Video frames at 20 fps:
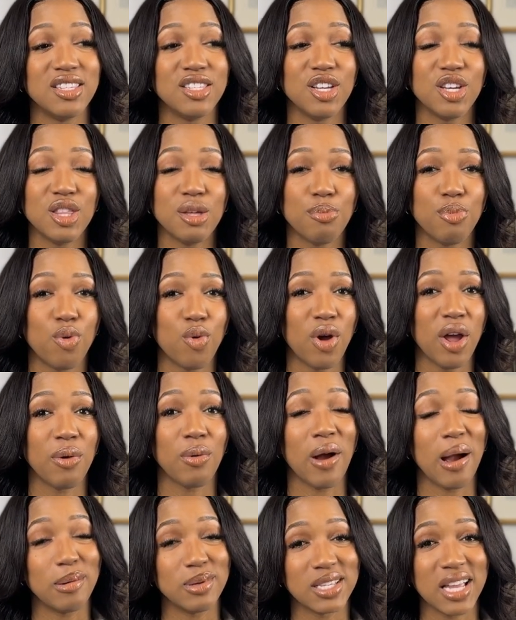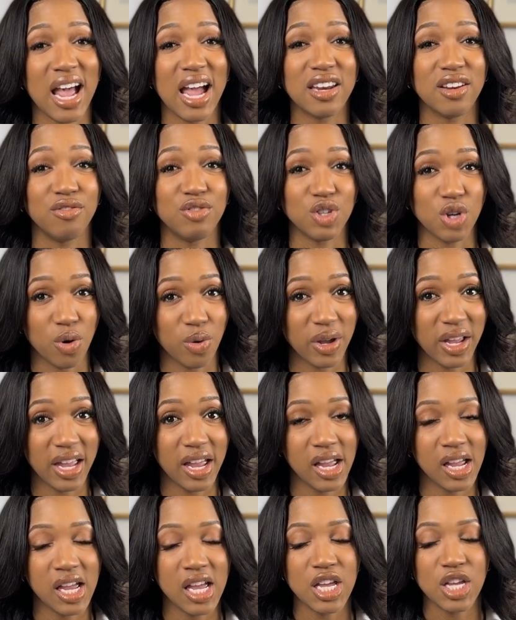to the point where I was kind of
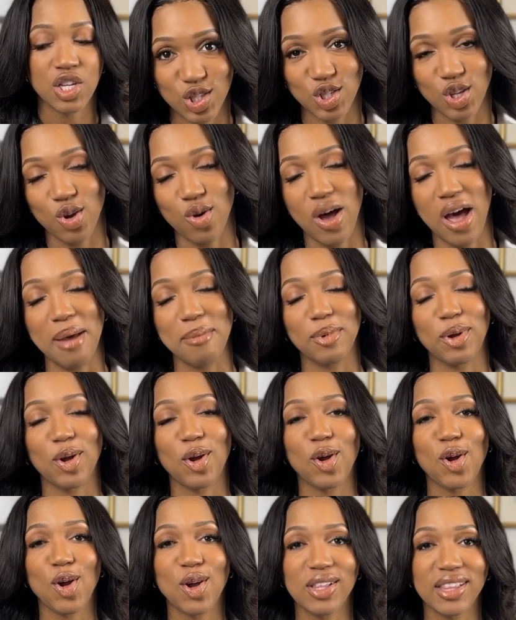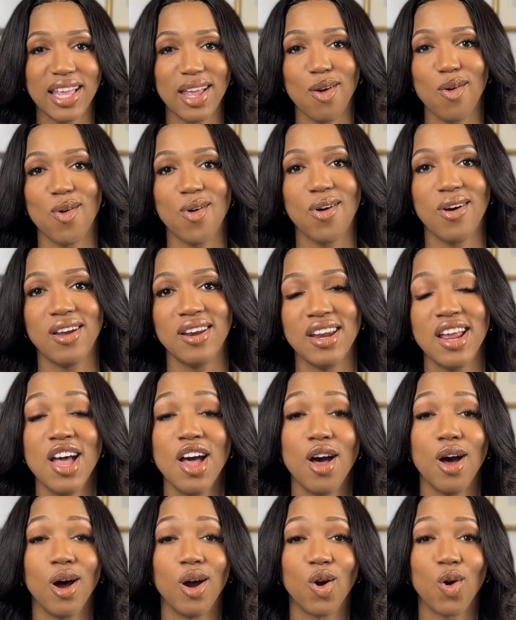choking. And so I'm currently on
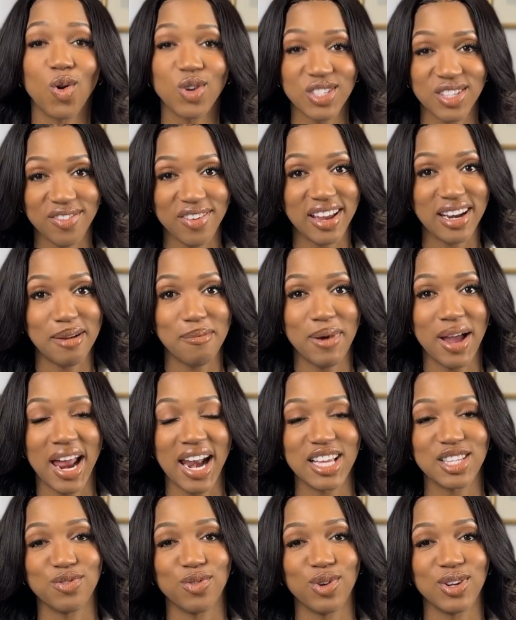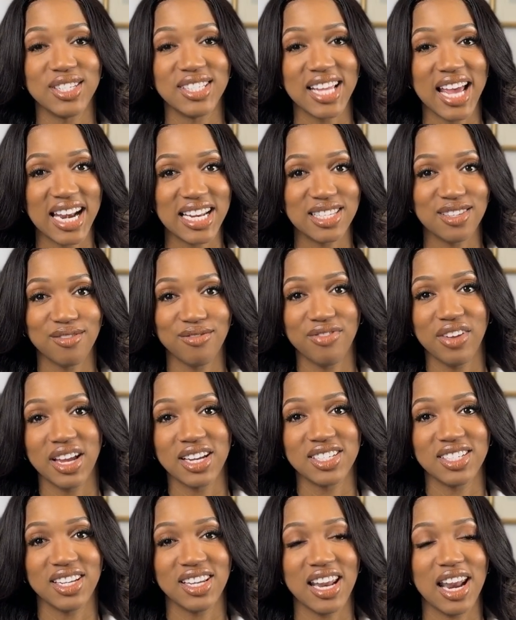a course of antibiotics for a sinus
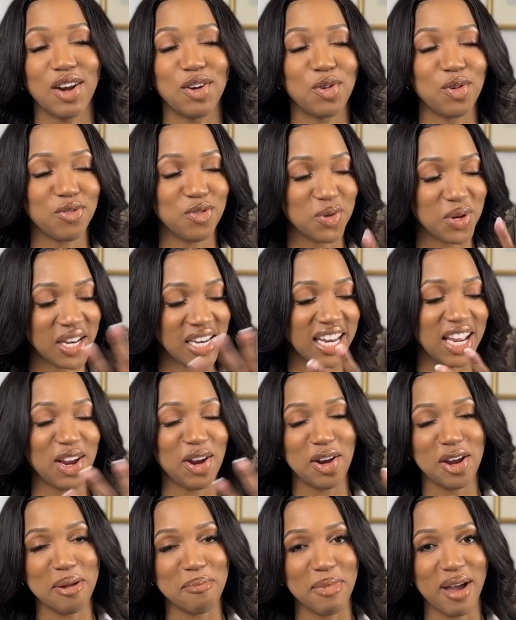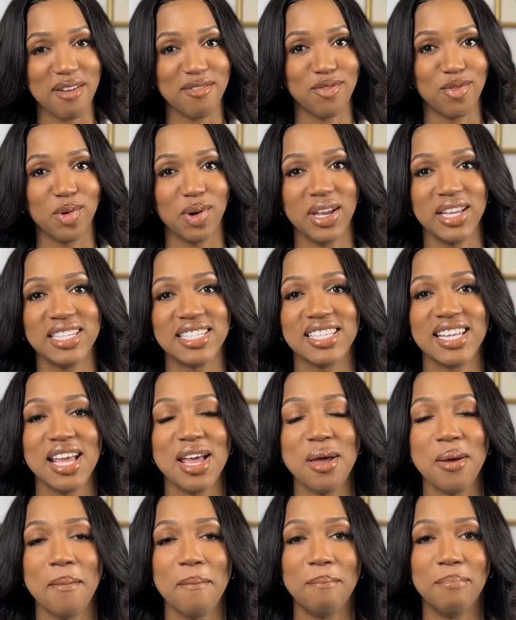infection. I don't know if you can hear it in my voice,
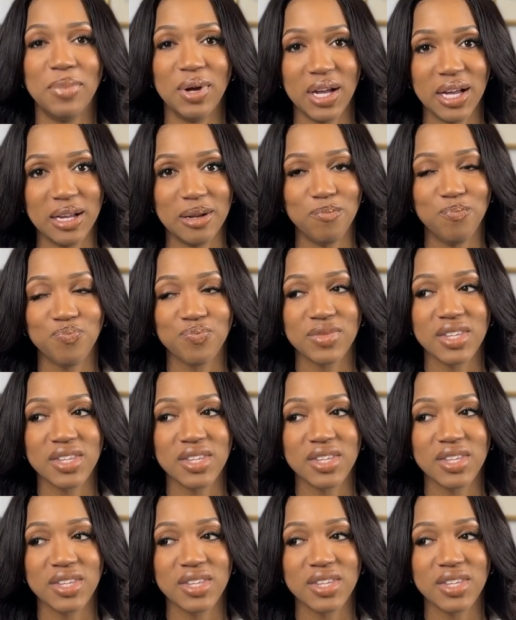but